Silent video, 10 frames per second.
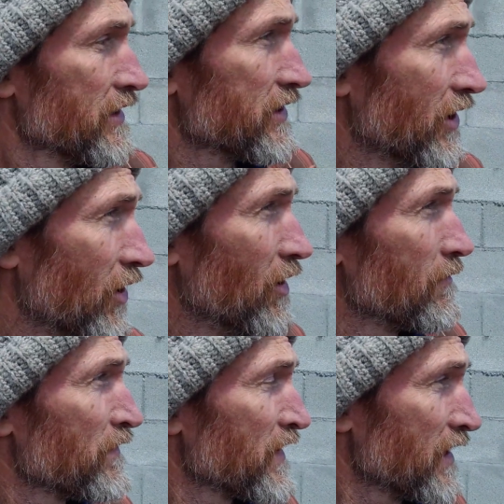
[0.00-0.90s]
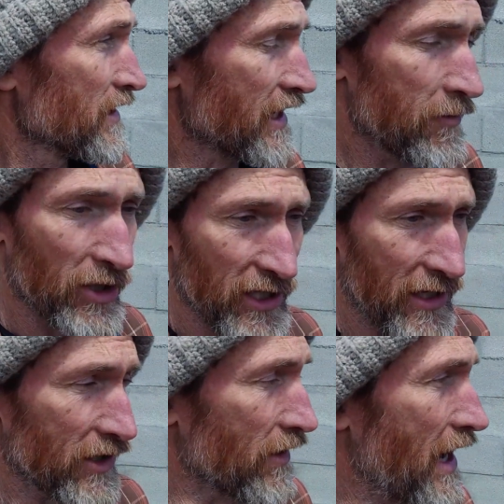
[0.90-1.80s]
So instead of building it
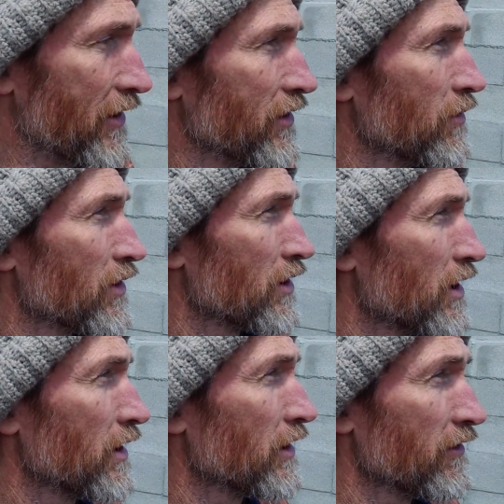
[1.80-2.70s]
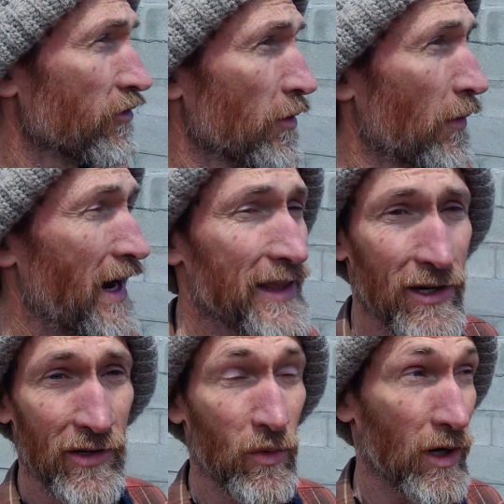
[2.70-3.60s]
on the ground, we're going to form it right there
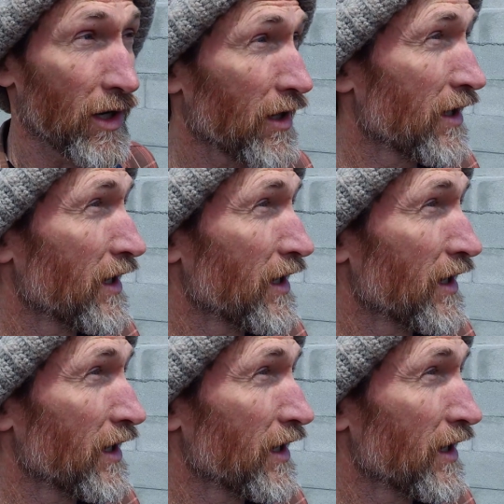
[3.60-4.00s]
in the wall.